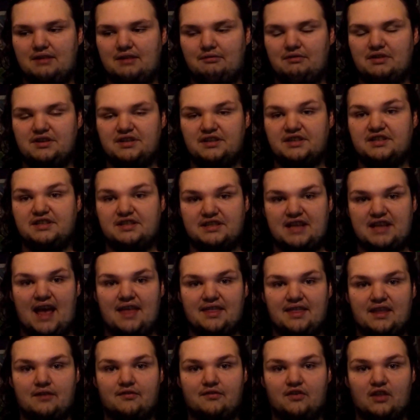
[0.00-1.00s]
and we just
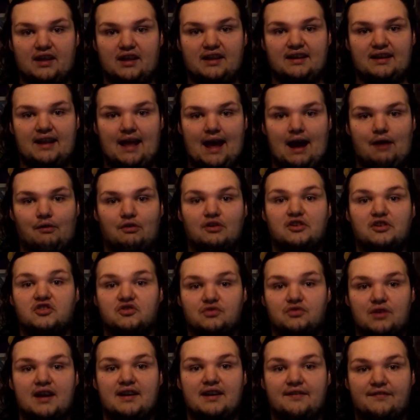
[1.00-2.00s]
sat there for an hour
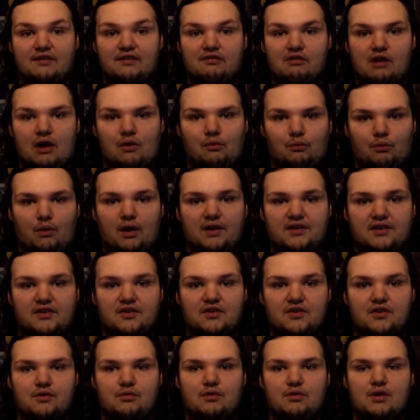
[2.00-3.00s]
trying to figure out what to
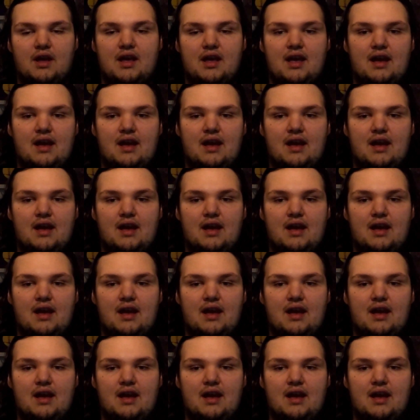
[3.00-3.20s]
do.